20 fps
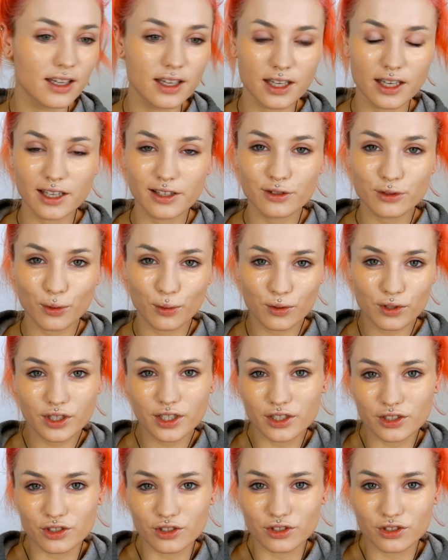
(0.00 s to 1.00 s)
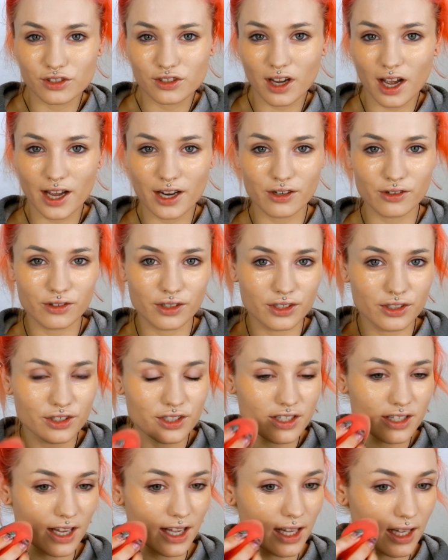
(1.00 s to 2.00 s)
it's orange. I don't
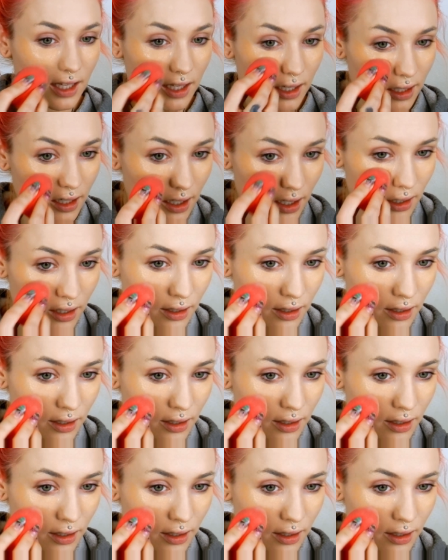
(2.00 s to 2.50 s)
understand.